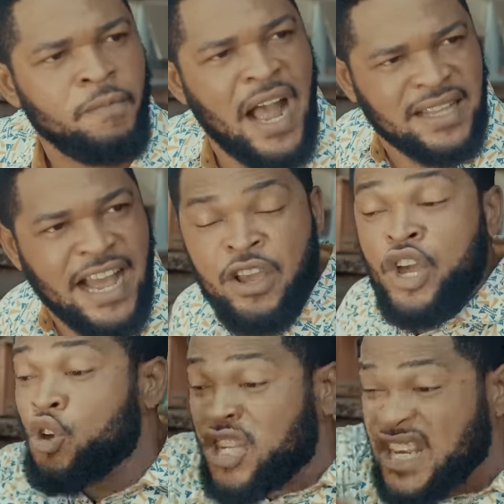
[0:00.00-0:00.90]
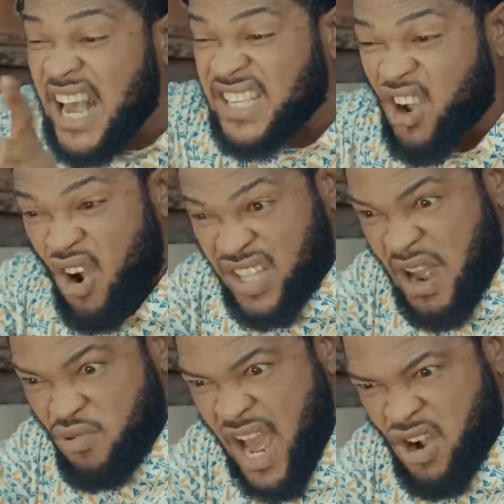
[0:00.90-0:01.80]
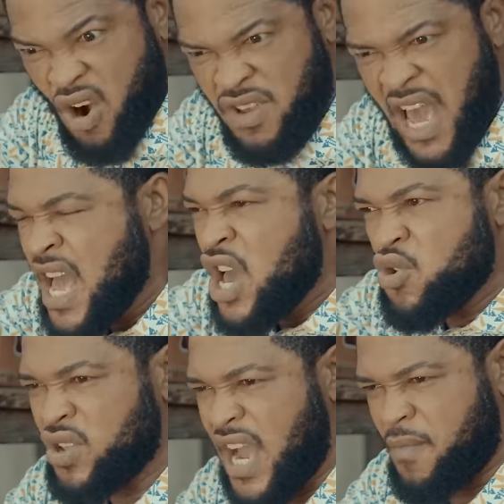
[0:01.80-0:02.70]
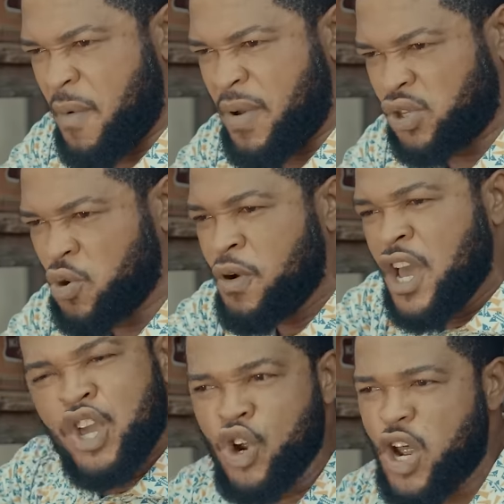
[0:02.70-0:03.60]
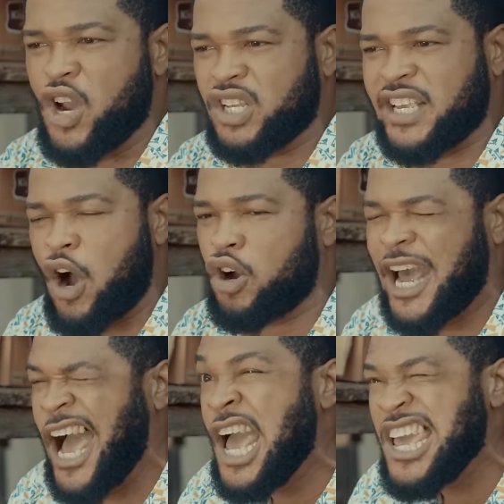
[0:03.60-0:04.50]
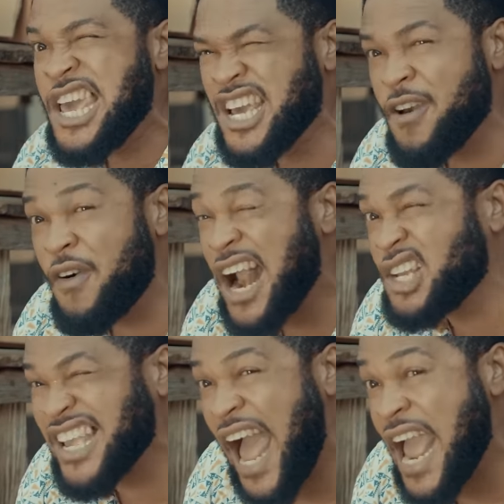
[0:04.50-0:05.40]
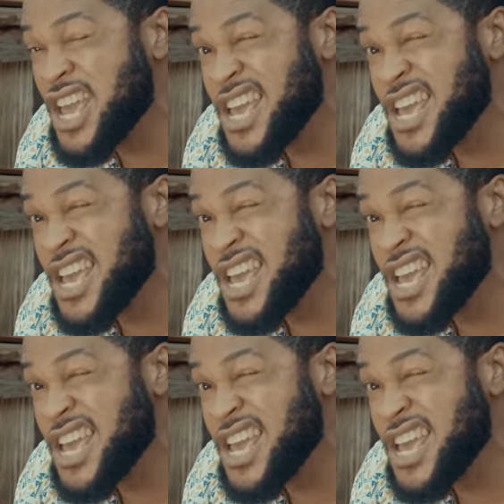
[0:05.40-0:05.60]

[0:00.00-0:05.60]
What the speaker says: I tell you, see that second time when I come here, you take a pepper soup. You don't know, say Oja, he give her his eye.